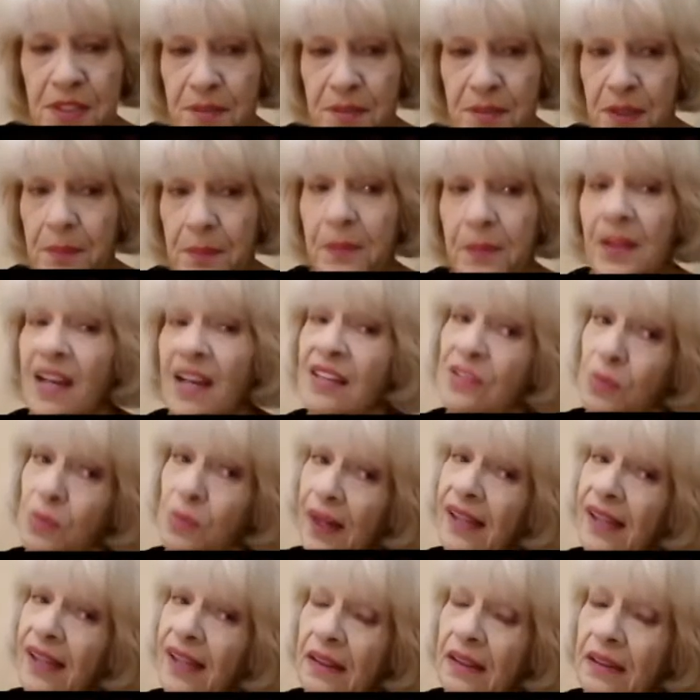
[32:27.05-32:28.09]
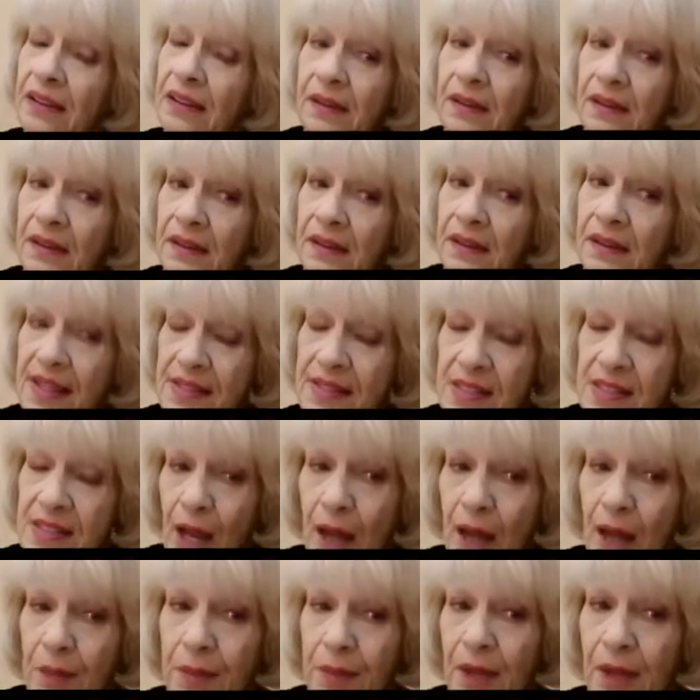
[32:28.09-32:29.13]
of people as well that's
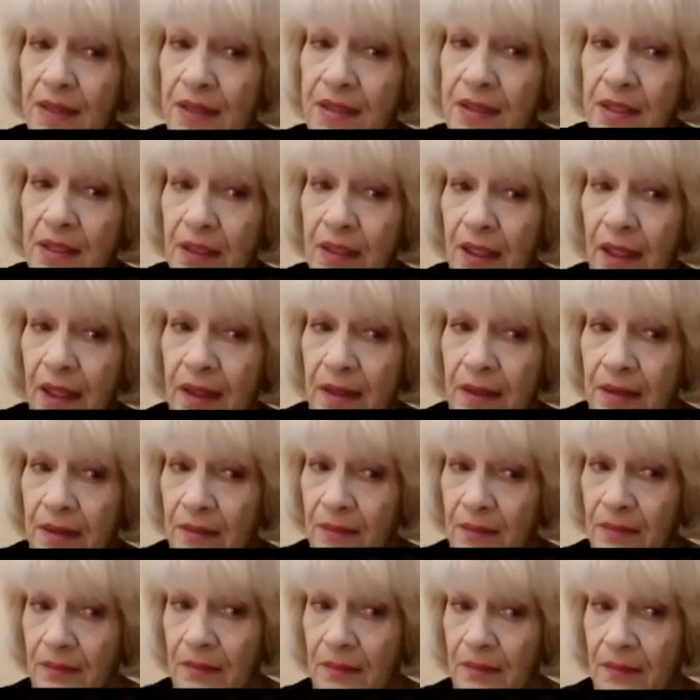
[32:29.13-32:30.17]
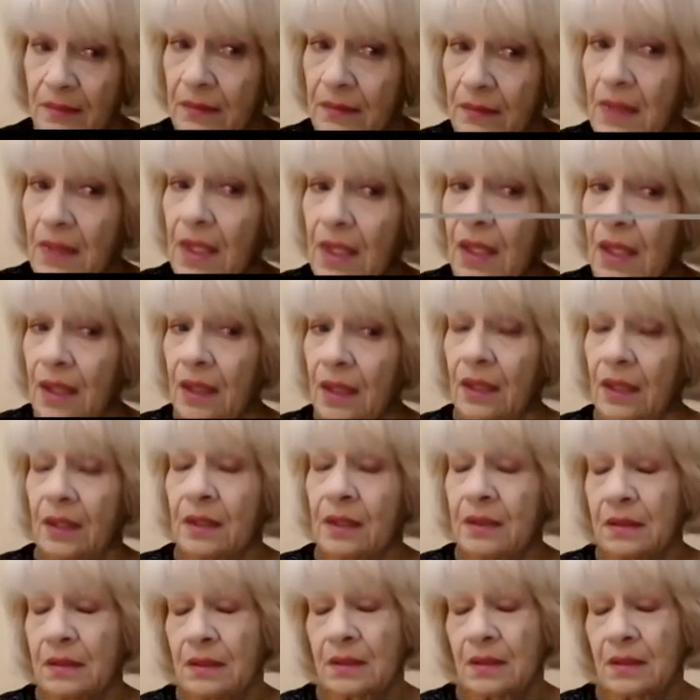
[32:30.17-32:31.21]
not brought to light? absolutely. That's right.
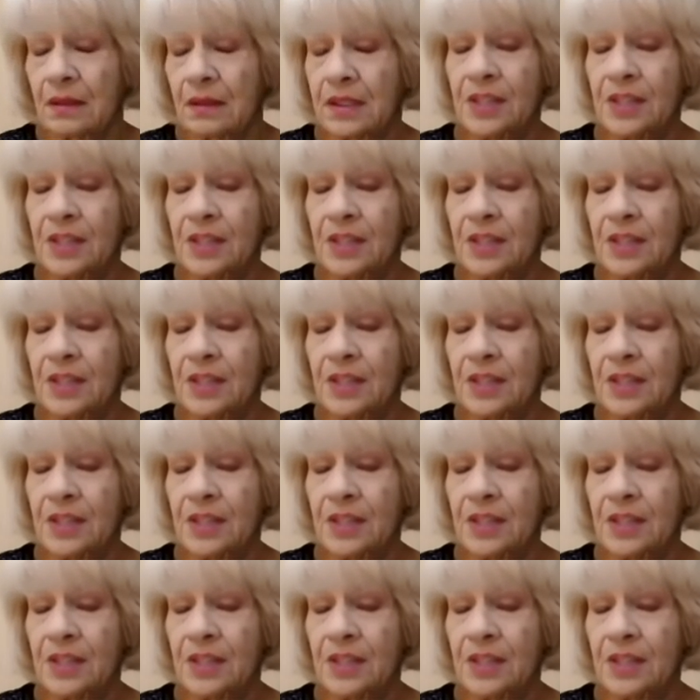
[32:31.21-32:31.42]
And